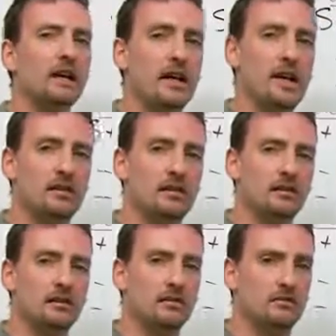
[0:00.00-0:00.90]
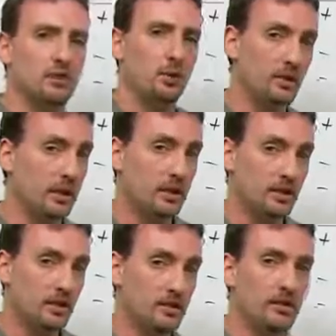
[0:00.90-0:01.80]
cut, who did
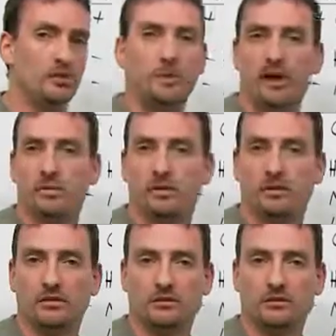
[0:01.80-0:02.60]
it? The barber.